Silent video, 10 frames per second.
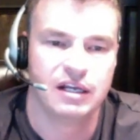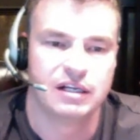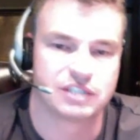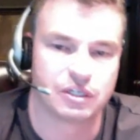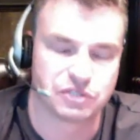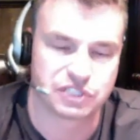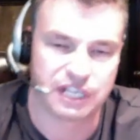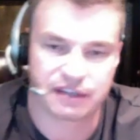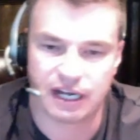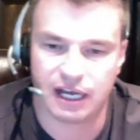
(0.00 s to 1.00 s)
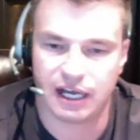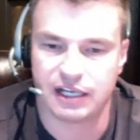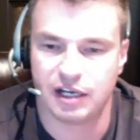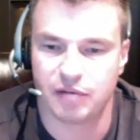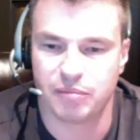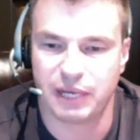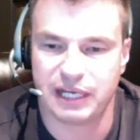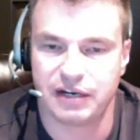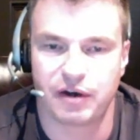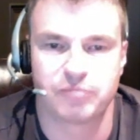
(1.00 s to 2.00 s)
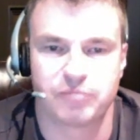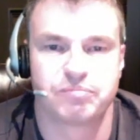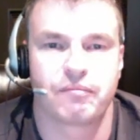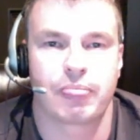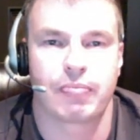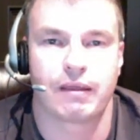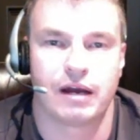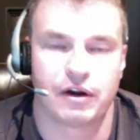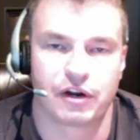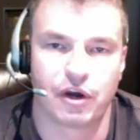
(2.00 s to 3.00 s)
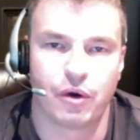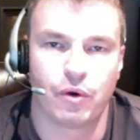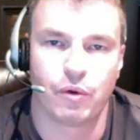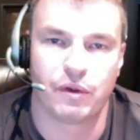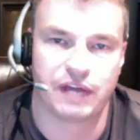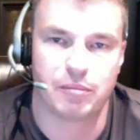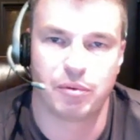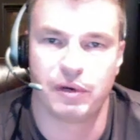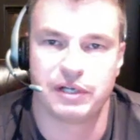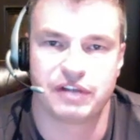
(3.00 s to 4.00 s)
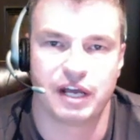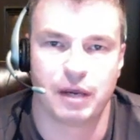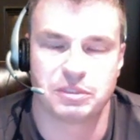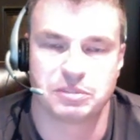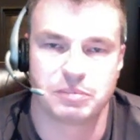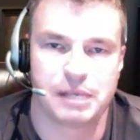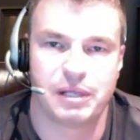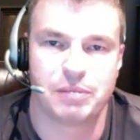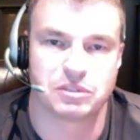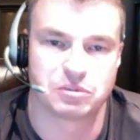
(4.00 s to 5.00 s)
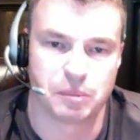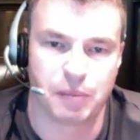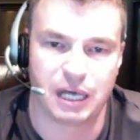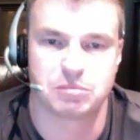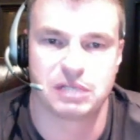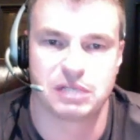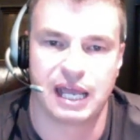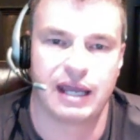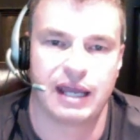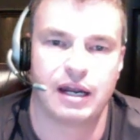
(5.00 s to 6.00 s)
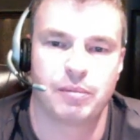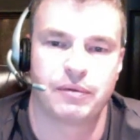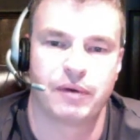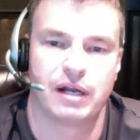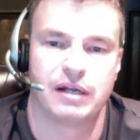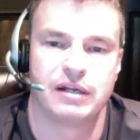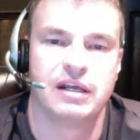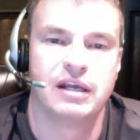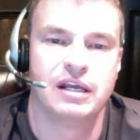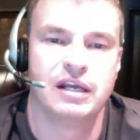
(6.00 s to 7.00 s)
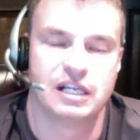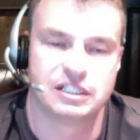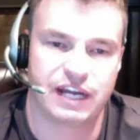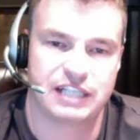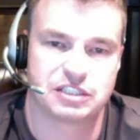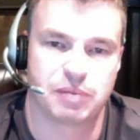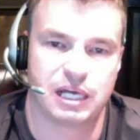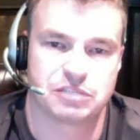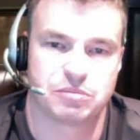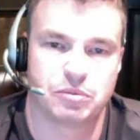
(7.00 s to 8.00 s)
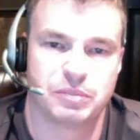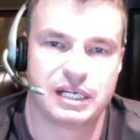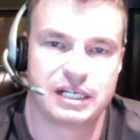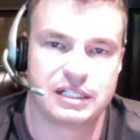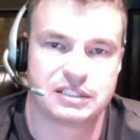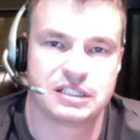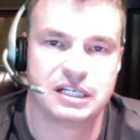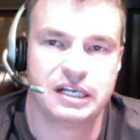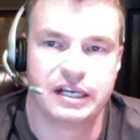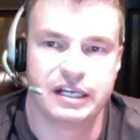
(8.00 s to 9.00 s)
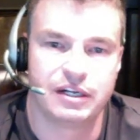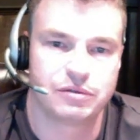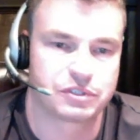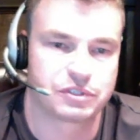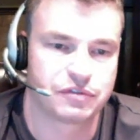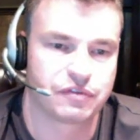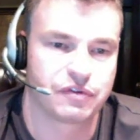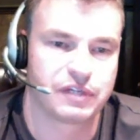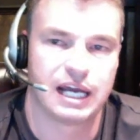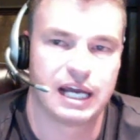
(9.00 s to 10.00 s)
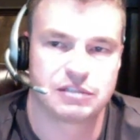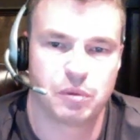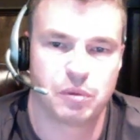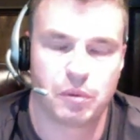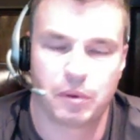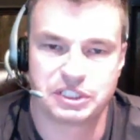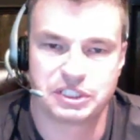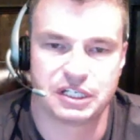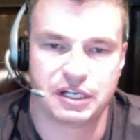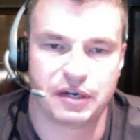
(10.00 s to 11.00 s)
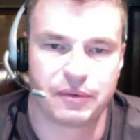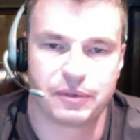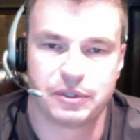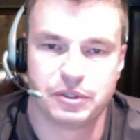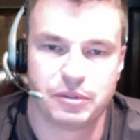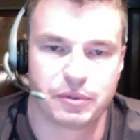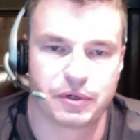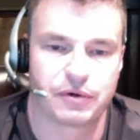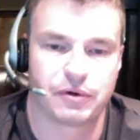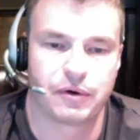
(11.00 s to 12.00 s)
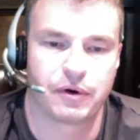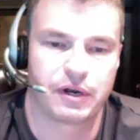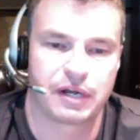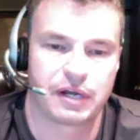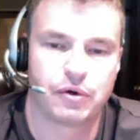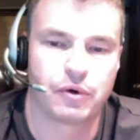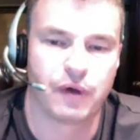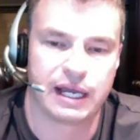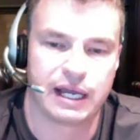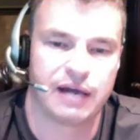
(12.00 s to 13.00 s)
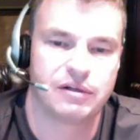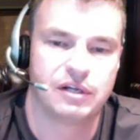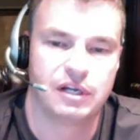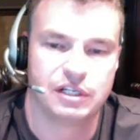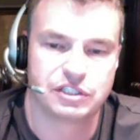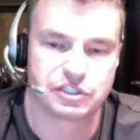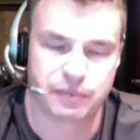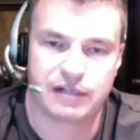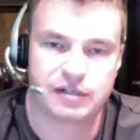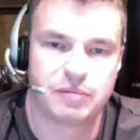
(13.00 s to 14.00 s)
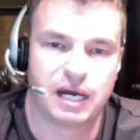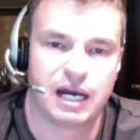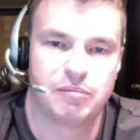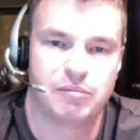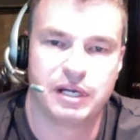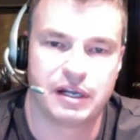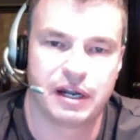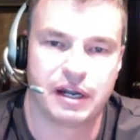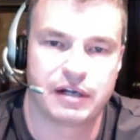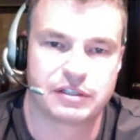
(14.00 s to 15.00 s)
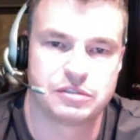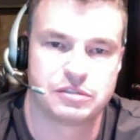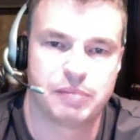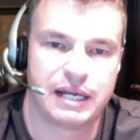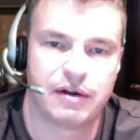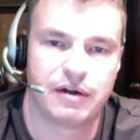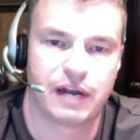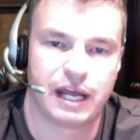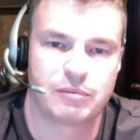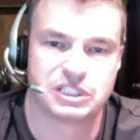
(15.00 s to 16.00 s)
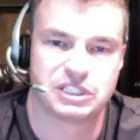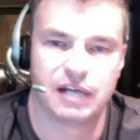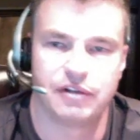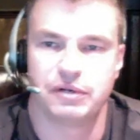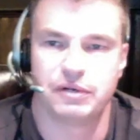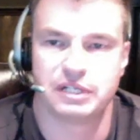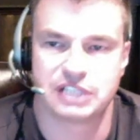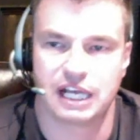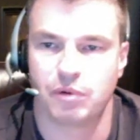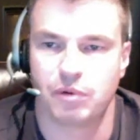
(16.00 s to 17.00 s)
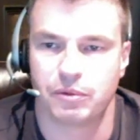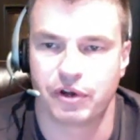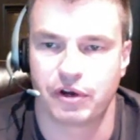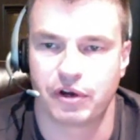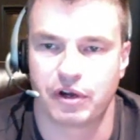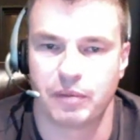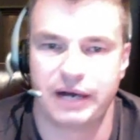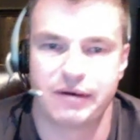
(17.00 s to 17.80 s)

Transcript: So Seth and I made it our goal at that point to help as many people as we possibly can get up and running as fast as possible, because, you know, truthfully, guys, we want to be sitting in a room or on a Google Hangout surrounded by millionaires who made it on Amazon doing exactly what we're talking about.